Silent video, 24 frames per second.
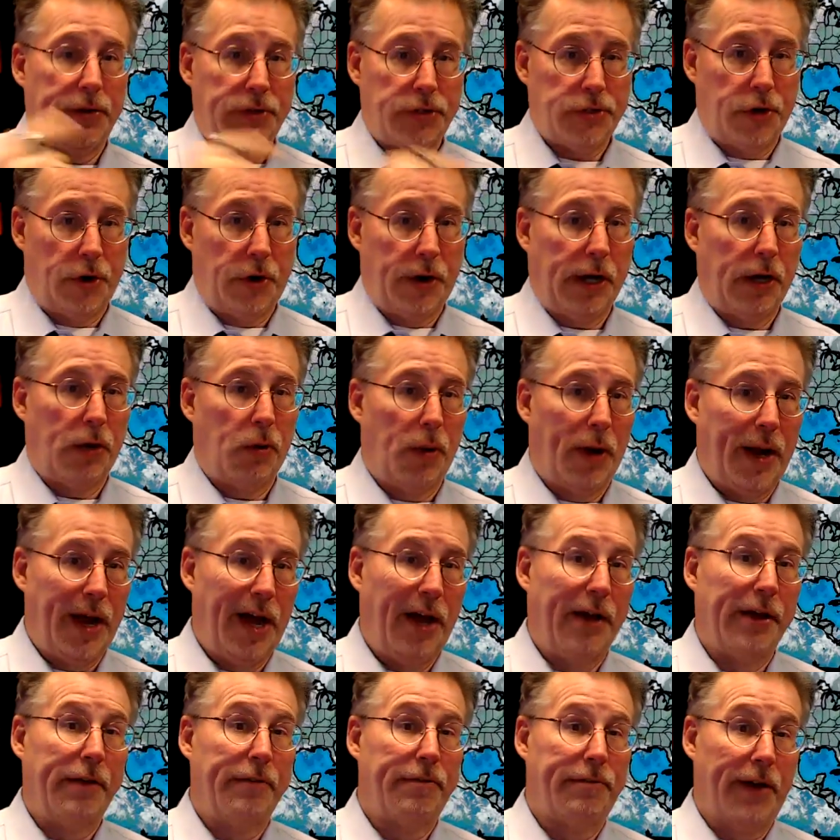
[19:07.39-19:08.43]
turning
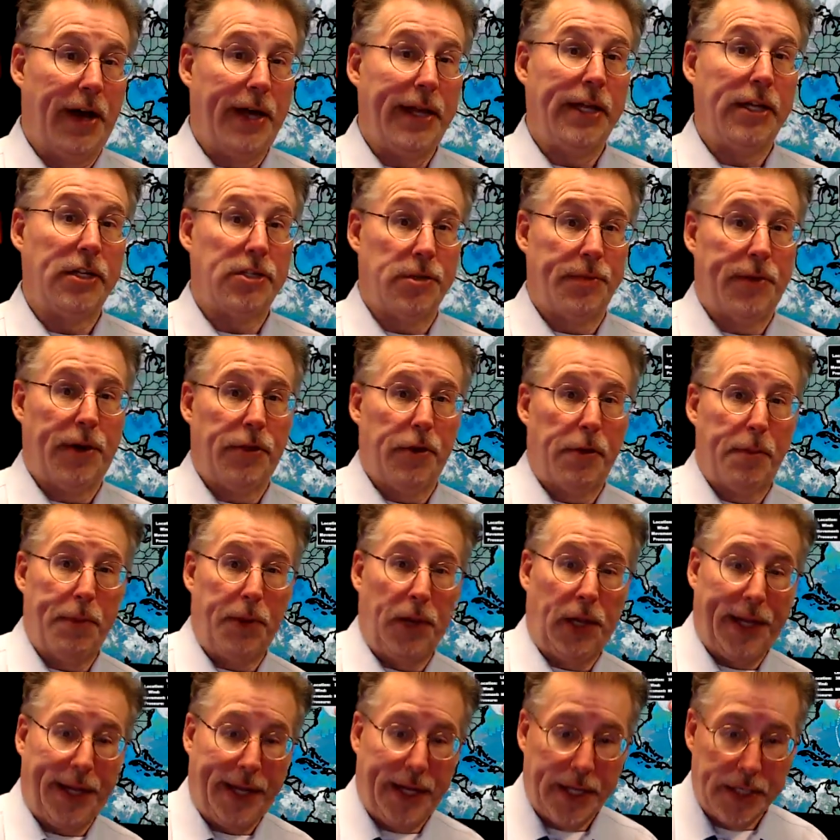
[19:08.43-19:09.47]
around and finding some other
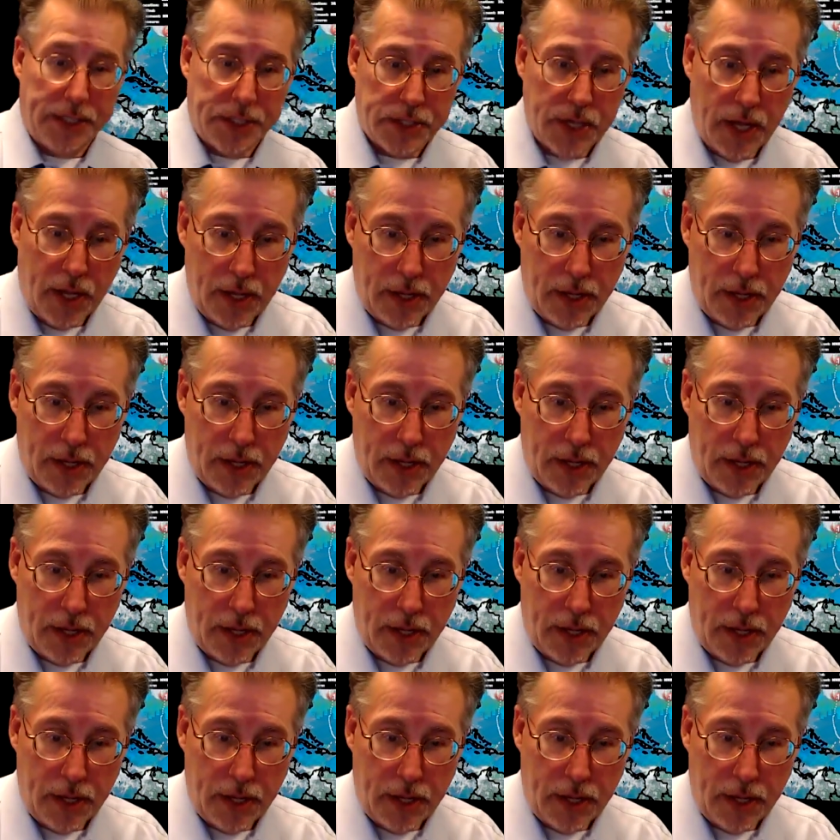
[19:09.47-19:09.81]
plans